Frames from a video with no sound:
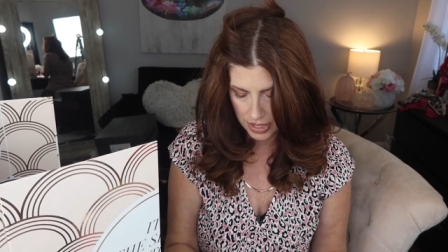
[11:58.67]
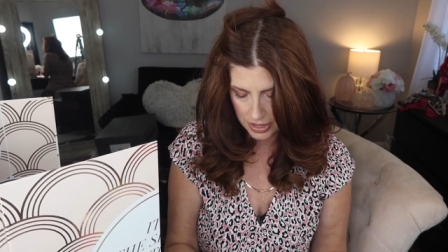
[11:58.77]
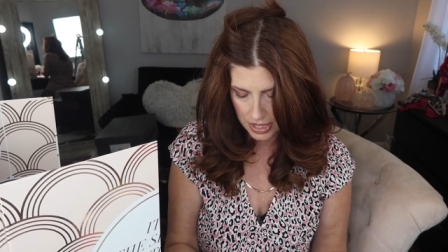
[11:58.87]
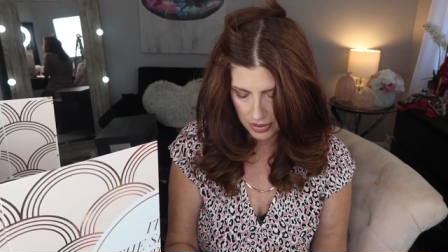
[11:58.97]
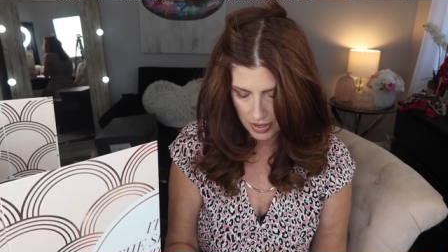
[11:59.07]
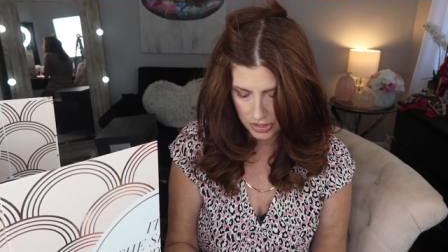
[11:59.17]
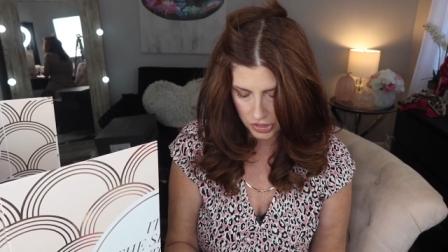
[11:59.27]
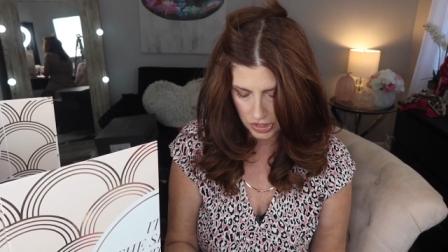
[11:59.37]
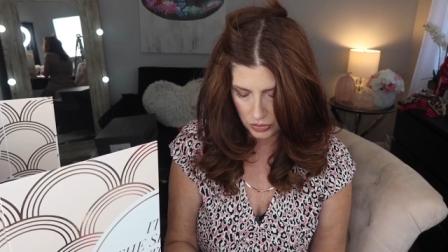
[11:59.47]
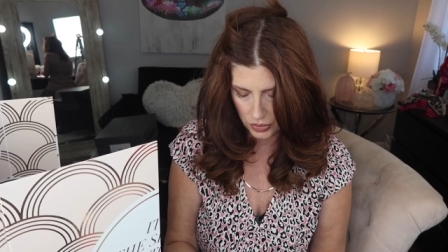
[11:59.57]
and the other
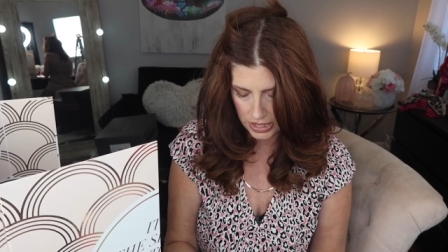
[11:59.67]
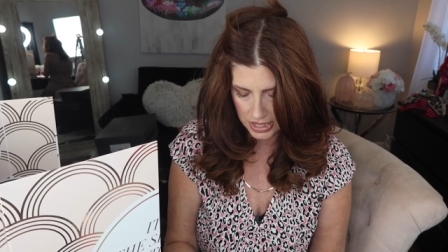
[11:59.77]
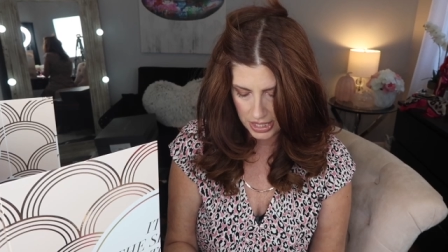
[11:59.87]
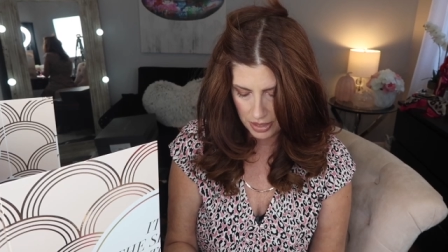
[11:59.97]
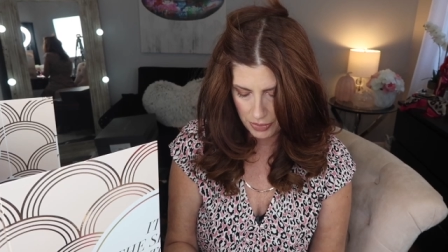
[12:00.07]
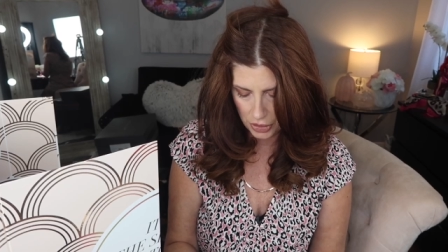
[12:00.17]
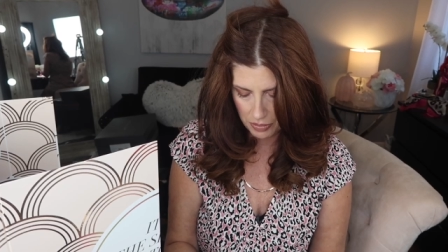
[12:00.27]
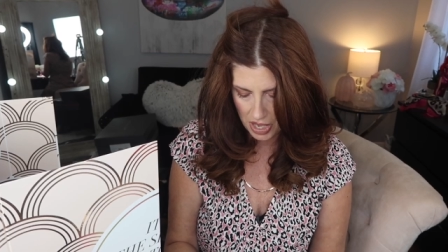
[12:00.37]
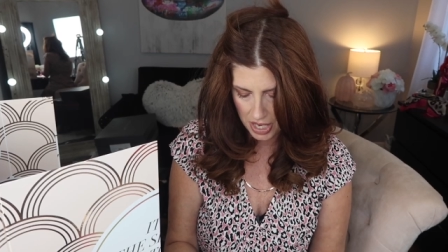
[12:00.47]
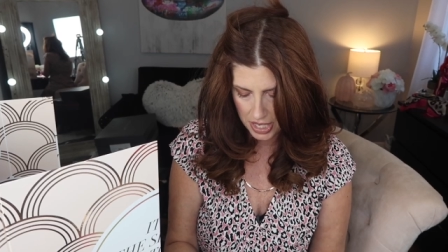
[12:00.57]
has green tea,
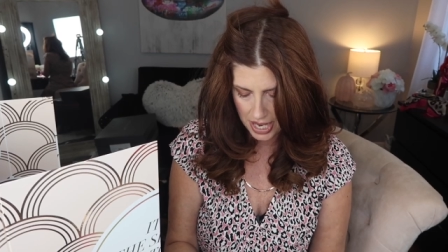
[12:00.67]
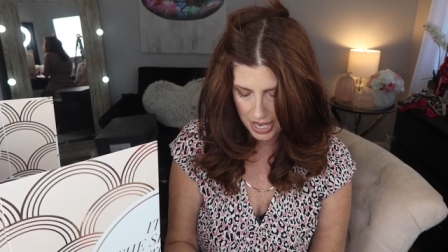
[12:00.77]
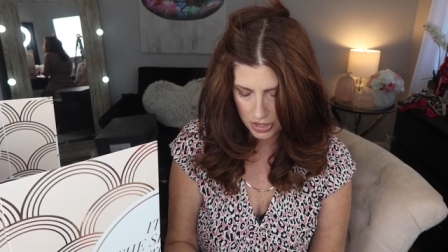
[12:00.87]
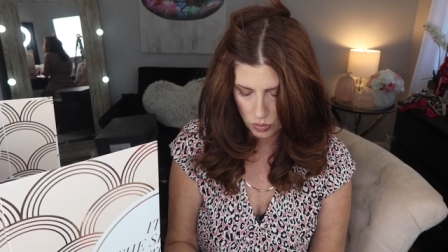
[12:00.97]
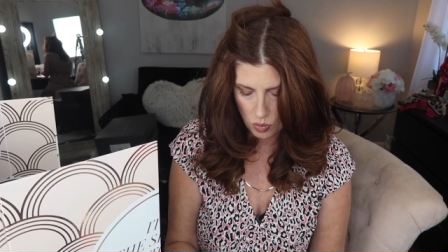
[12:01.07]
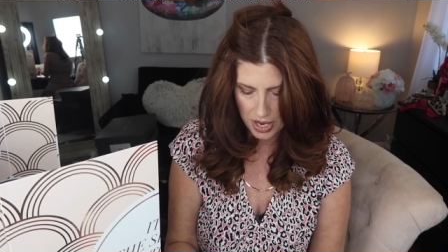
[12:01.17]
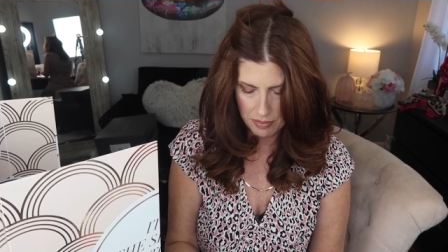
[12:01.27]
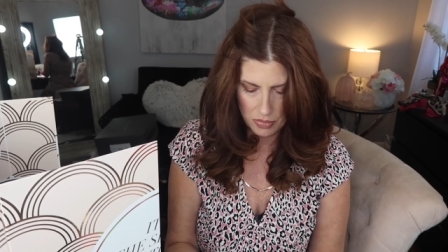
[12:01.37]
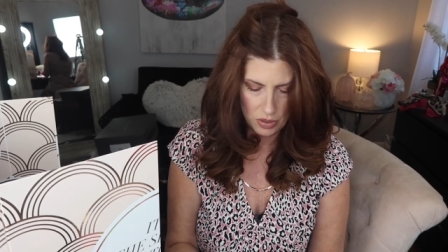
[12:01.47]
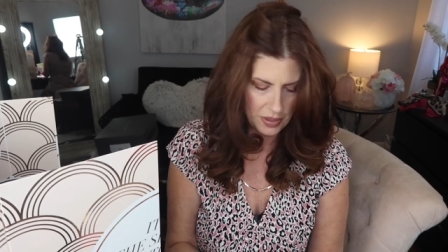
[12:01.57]
bergamot, and
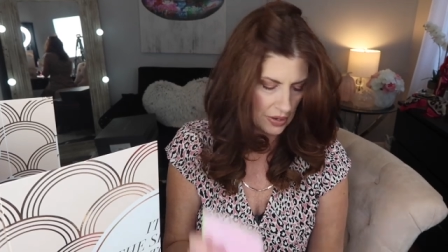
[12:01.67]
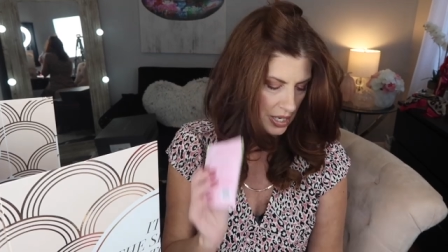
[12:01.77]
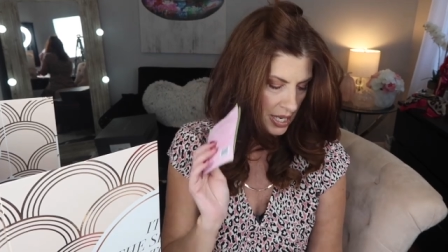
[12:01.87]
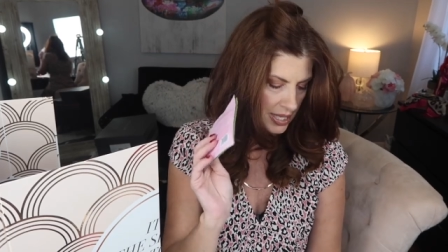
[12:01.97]
white mulberry.